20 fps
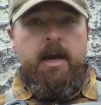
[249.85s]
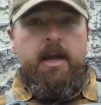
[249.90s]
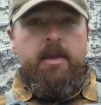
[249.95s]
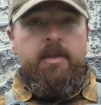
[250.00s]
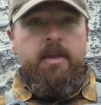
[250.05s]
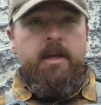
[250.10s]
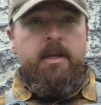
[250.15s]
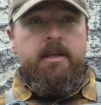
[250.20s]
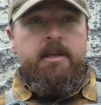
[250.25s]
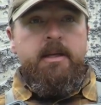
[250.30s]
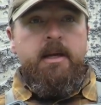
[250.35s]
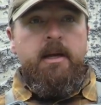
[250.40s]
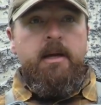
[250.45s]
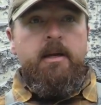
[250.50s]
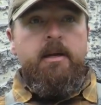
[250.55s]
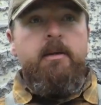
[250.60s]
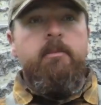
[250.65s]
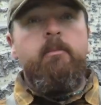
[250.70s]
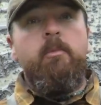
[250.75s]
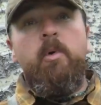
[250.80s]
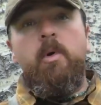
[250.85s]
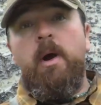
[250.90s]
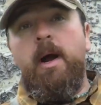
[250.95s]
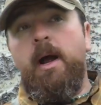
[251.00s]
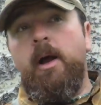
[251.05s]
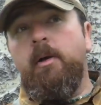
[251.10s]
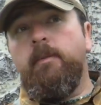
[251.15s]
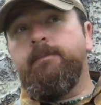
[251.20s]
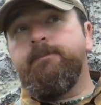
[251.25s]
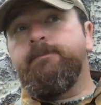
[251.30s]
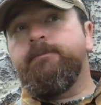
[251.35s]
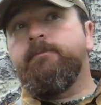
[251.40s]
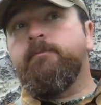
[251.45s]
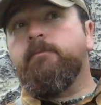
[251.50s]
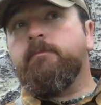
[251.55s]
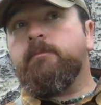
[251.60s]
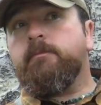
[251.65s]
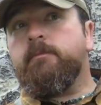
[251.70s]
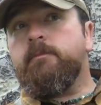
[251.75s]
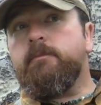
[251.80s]
And then uh, morale.
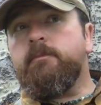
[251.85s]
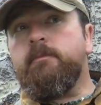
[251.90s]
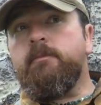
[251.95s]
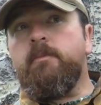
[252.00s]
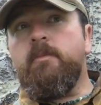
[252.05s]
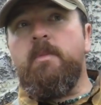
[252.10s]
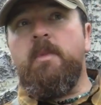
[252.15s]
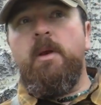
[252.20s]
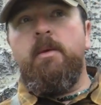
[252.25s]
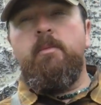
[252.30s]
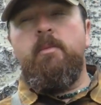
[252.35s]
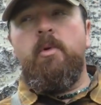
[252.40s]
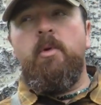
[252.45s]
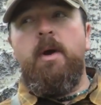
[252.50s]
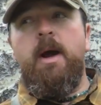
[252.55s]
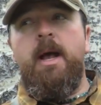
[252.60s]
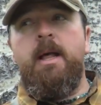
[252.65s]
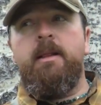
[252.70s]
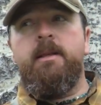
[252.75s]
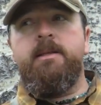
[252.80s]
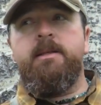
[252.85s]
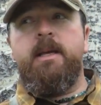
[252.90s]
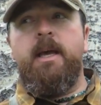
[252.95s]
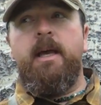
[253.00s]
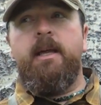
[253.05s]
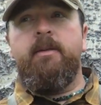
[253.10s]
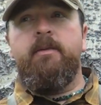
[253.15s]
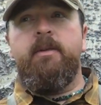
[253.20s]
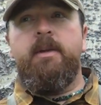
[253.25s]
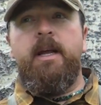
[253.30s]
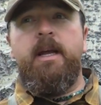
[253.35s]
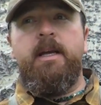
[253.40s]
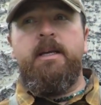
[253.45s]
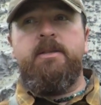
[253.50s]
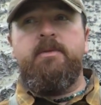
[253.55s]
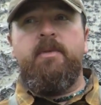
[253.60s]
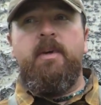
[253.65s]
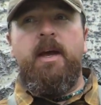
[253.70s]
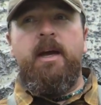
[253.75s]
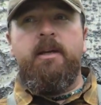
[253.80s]
Morale is kind of an
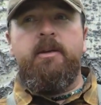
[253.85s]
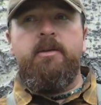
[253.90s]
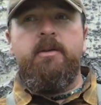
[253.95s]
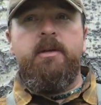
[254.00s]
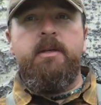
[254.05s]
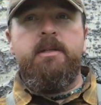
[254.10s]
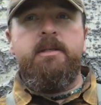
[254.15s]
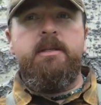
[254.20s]
X factor.